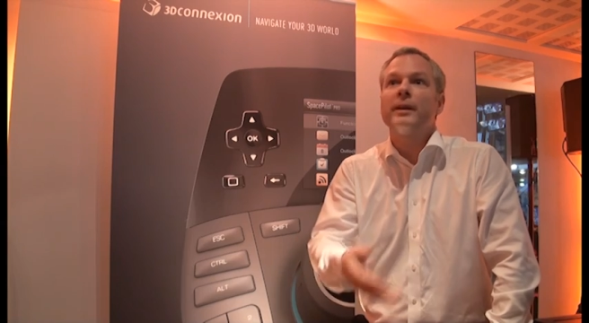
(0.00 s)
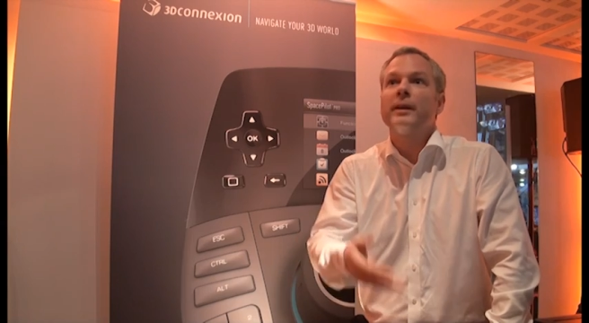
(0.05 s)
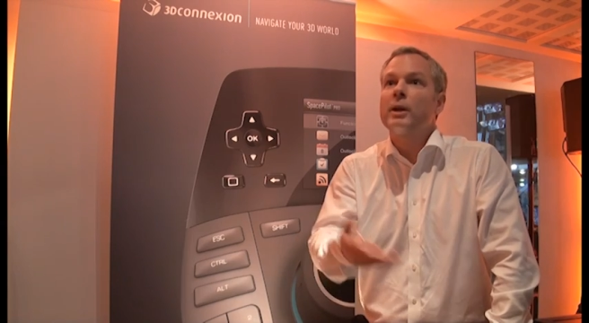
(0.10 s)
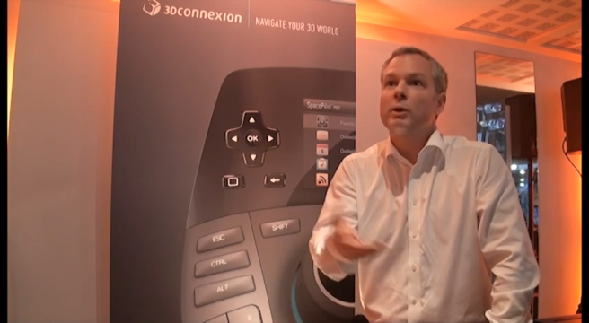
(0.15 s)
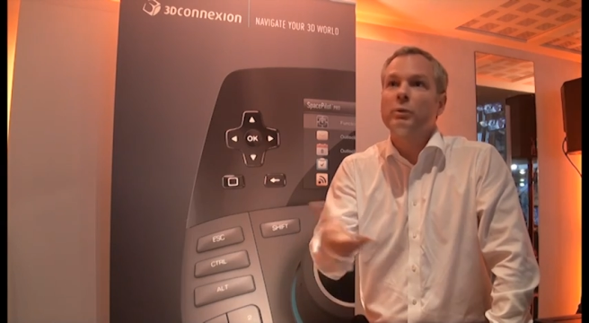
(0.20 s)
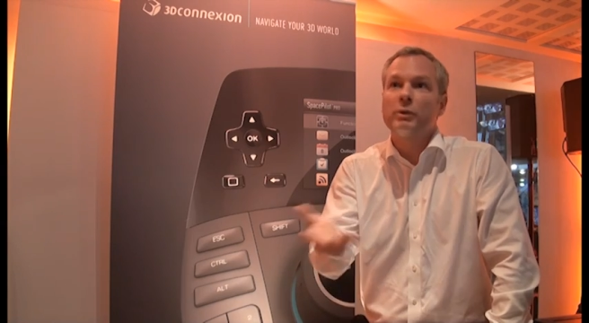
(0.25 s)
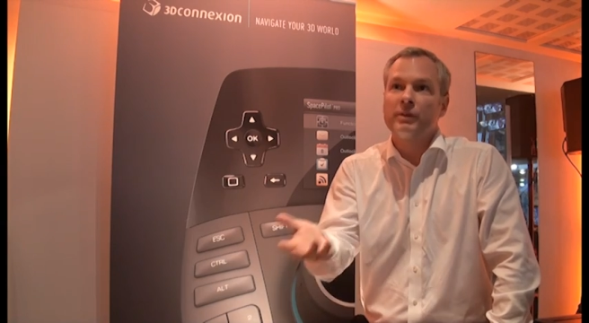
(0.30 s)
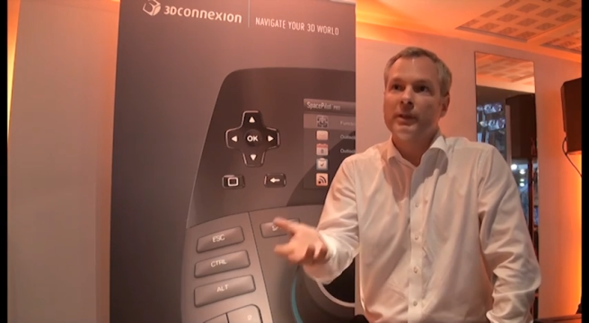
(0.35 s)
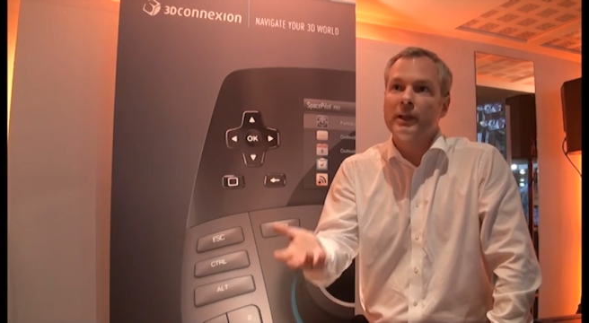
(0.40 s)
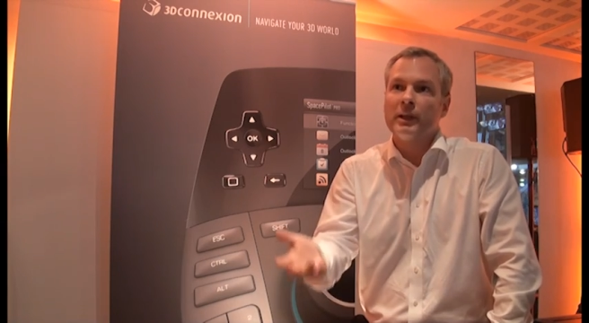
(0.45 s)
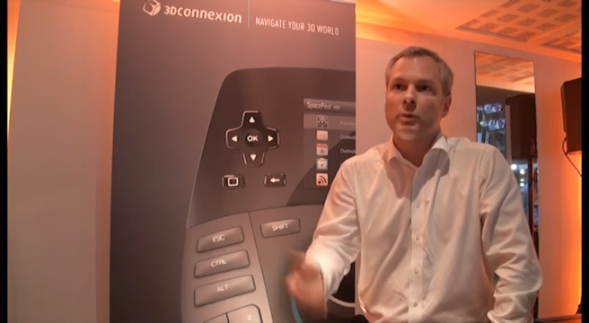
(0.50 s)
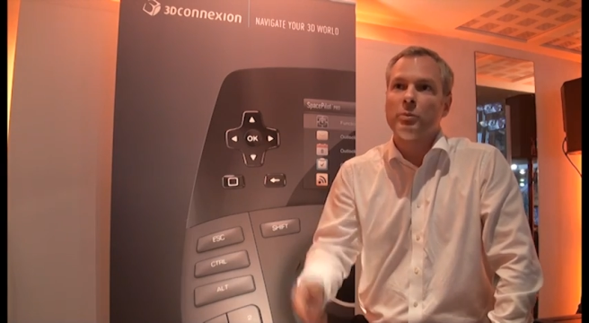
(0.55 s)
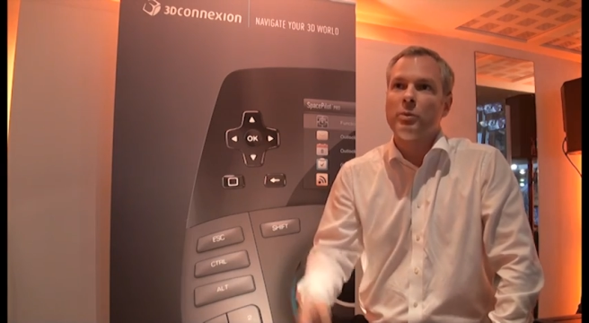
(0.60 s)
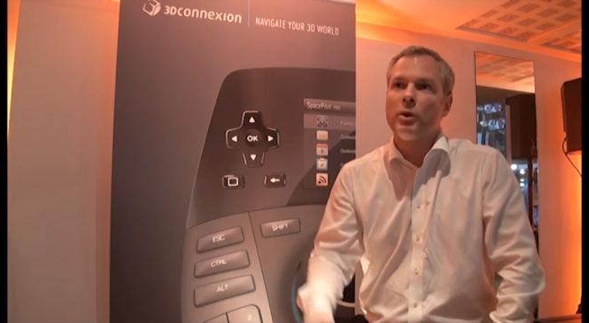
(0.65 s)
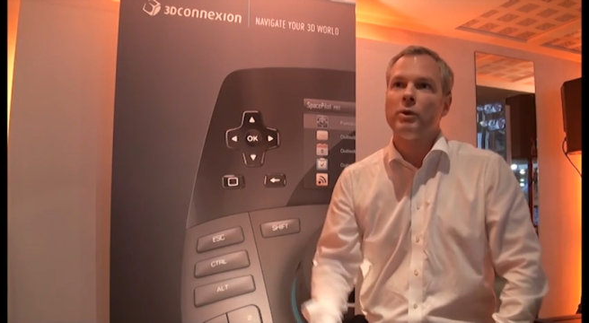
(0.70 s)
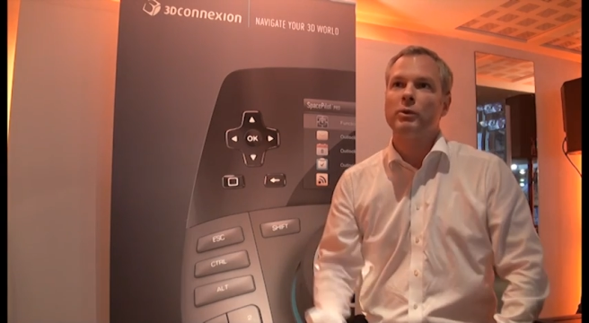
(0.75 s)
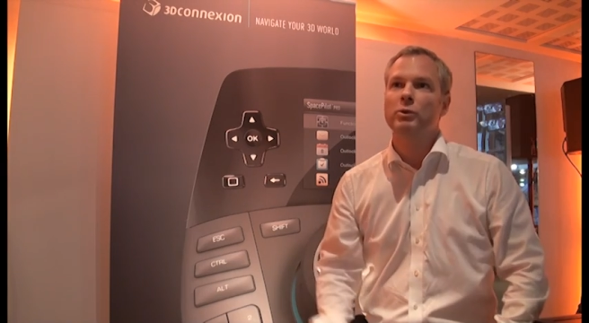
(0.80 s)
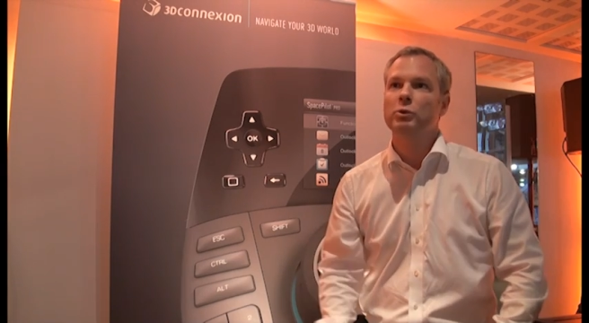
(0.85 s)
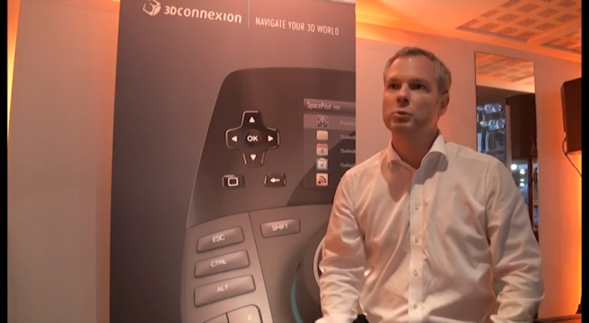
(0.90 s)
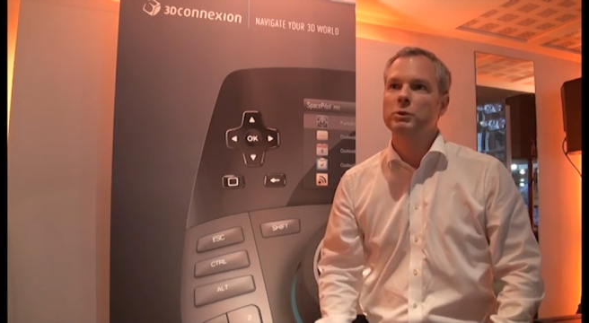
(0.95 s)
and our reselling
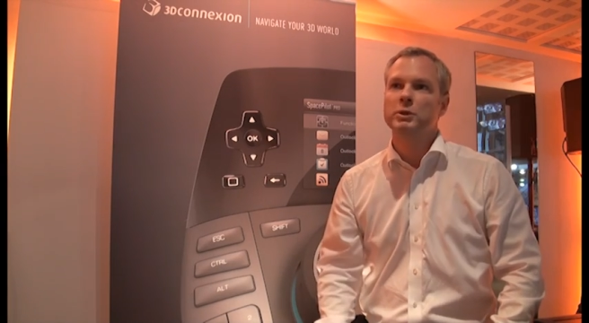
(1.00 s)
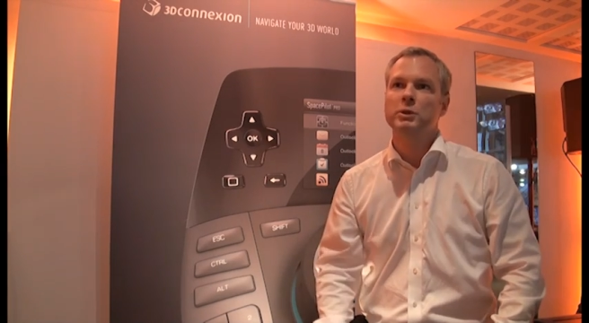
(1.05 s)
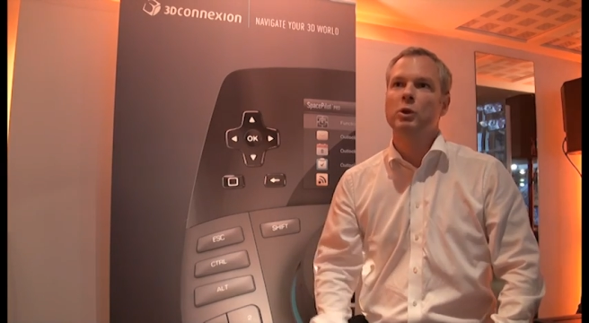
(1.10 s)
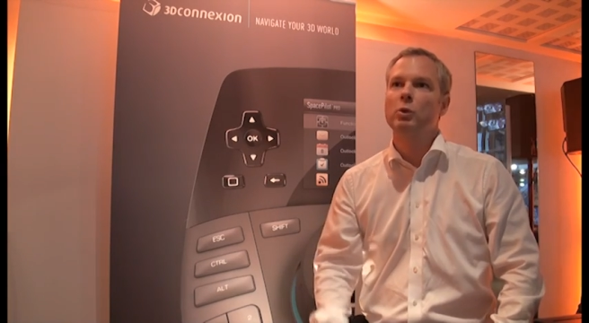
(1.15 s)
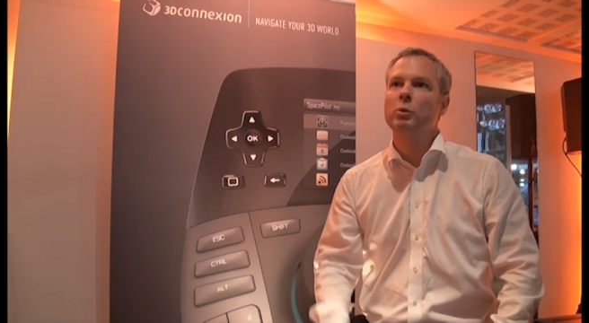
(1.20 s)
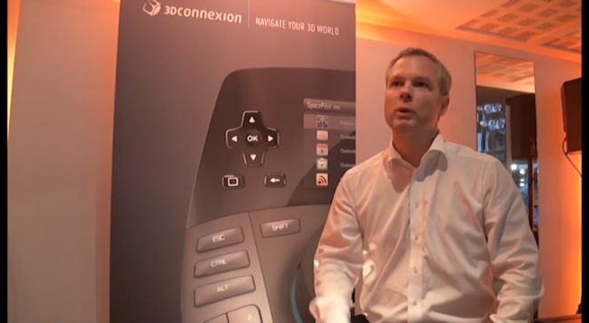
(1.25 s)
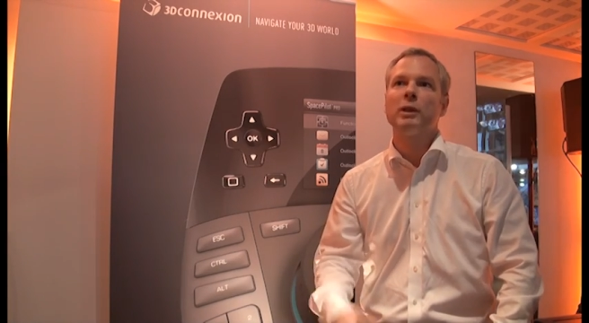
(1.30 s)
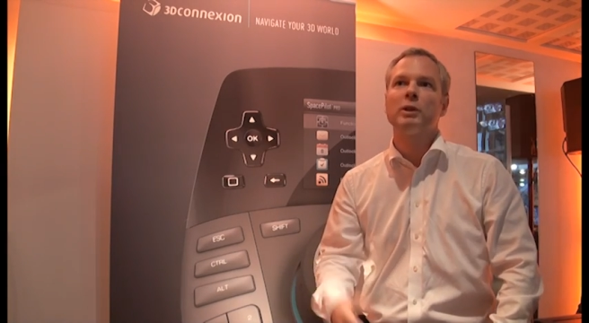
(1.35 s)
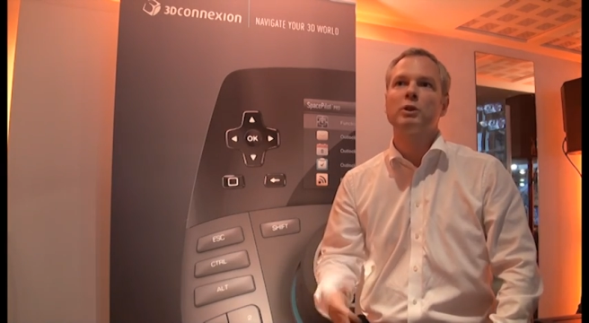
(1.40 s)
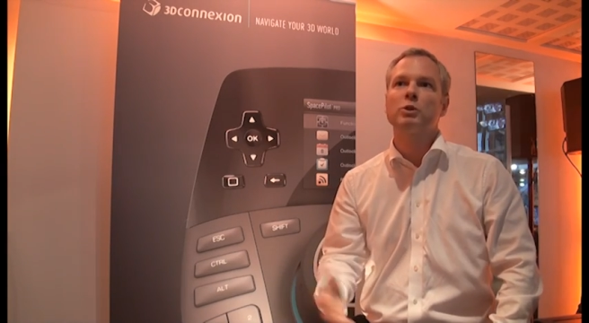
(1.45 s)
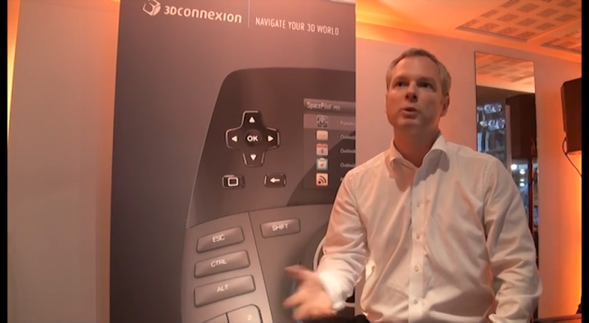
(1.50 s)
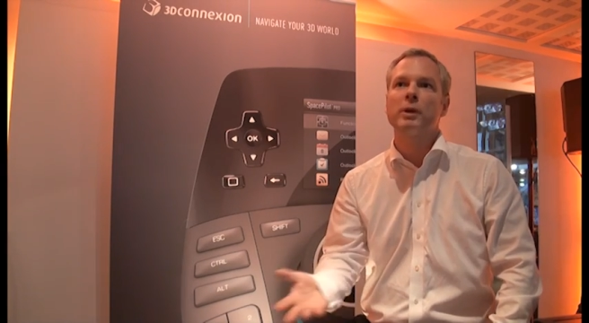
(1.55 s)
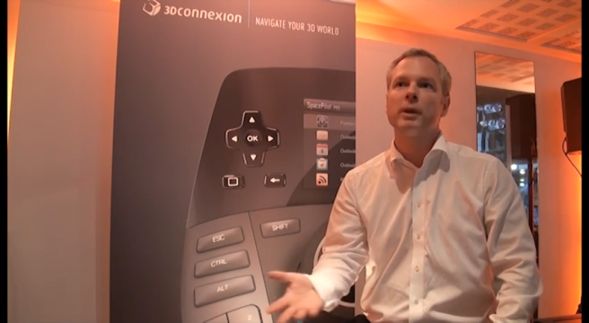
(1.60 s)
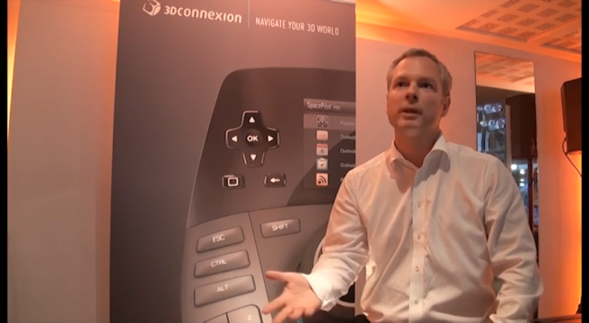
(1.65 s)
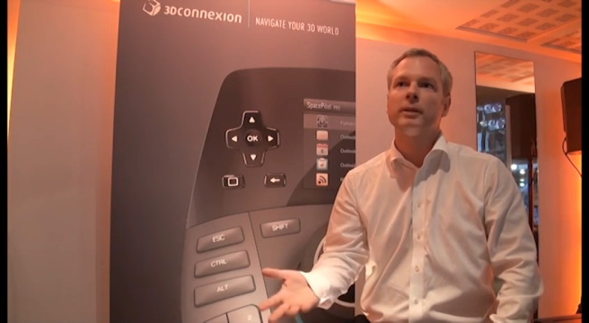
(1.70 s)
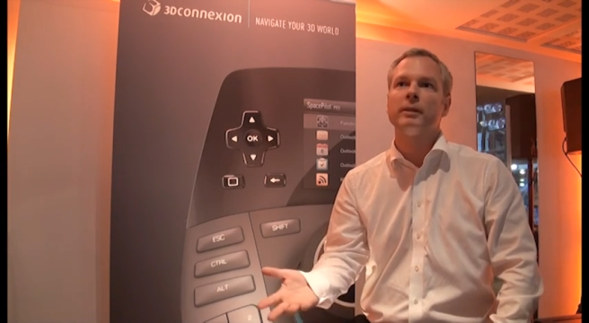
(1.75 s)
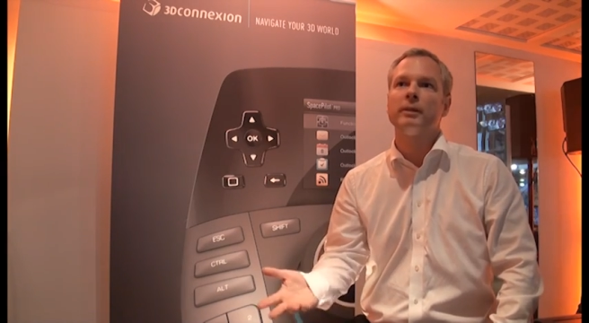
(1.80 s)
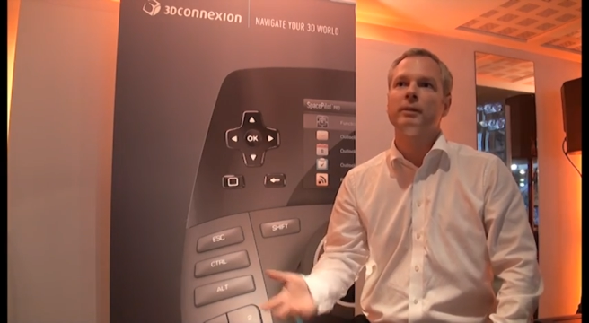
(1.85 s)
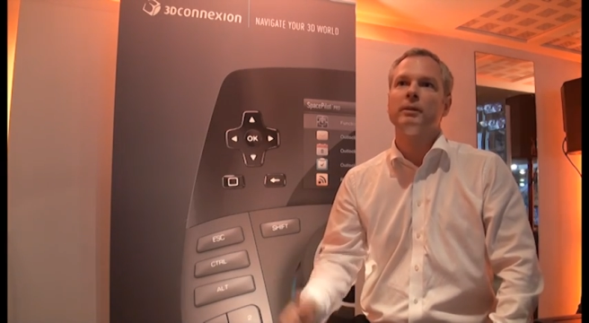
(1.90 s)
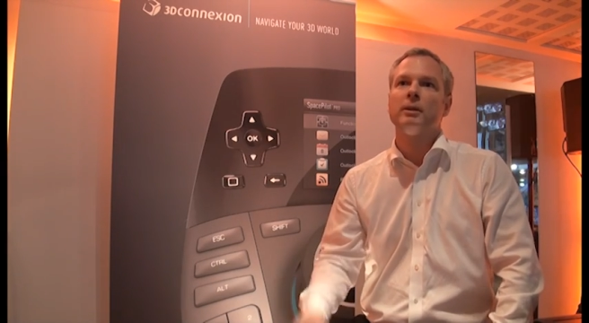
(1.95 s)
partners, which are well
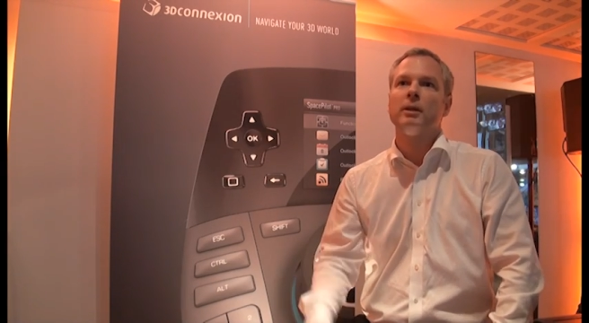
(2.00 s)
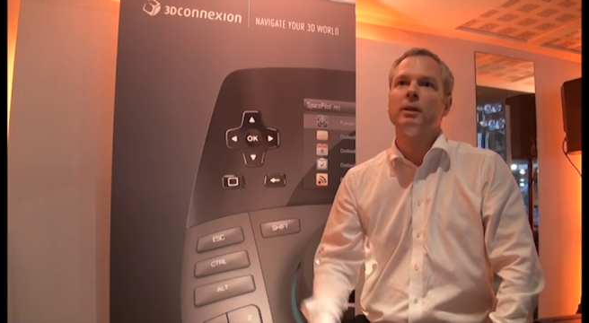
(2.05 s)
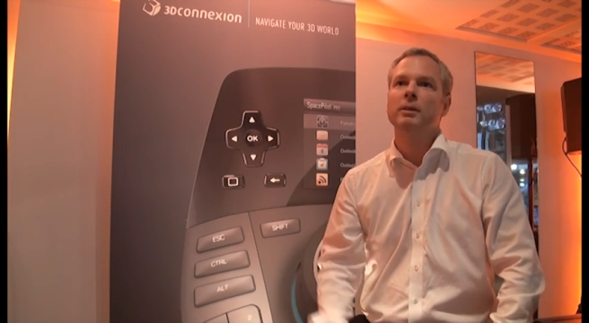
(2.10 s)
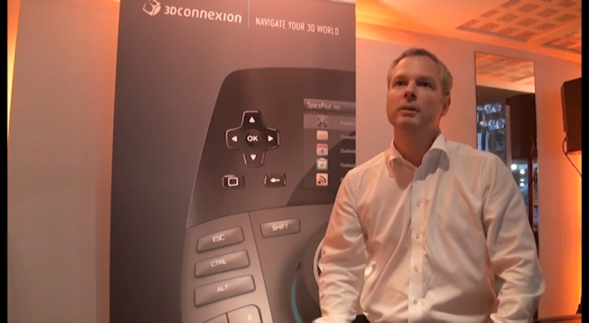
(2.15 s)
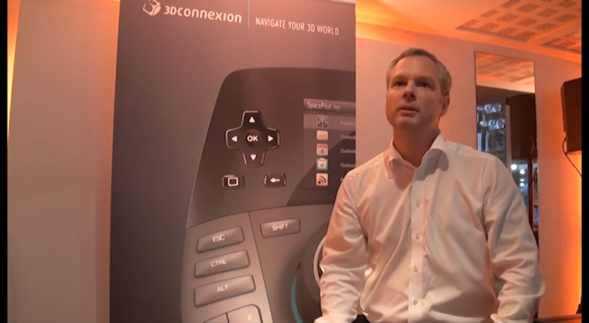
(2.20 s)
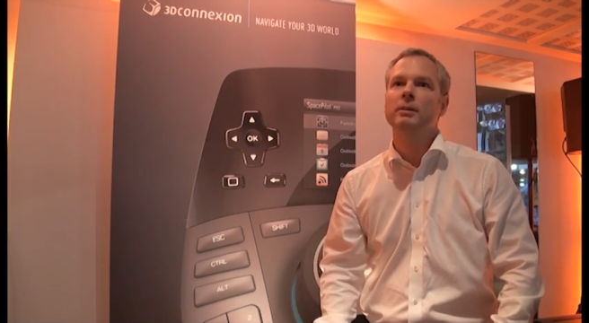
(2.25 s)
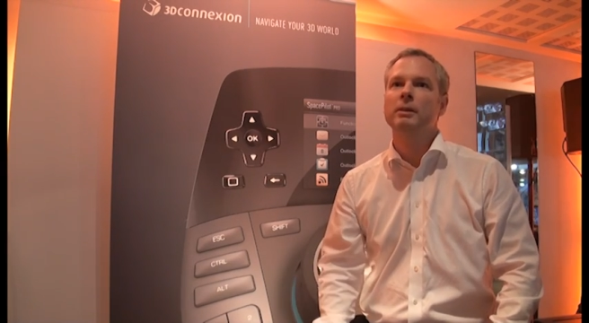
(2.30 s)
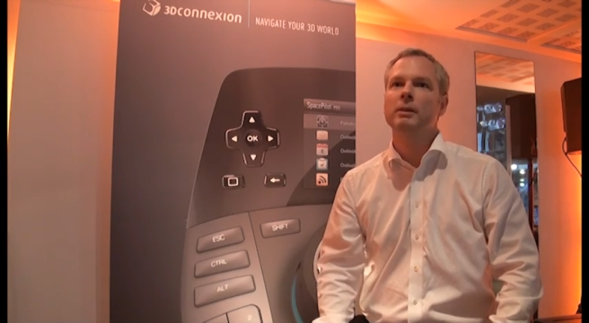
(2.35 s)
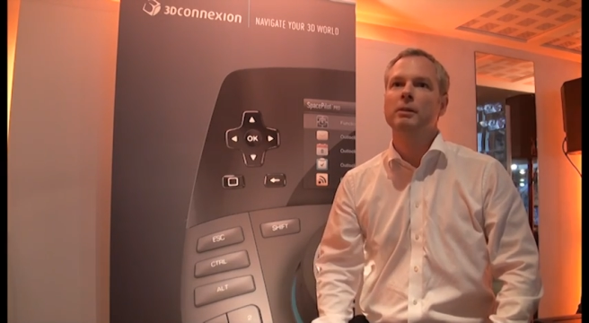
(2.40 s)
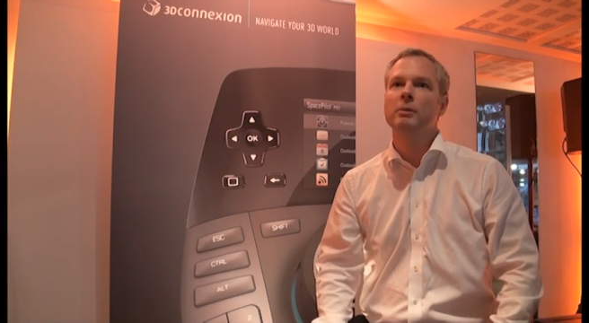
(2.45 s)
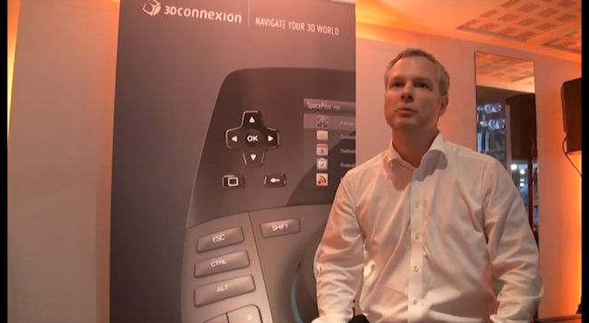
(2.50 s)
trained and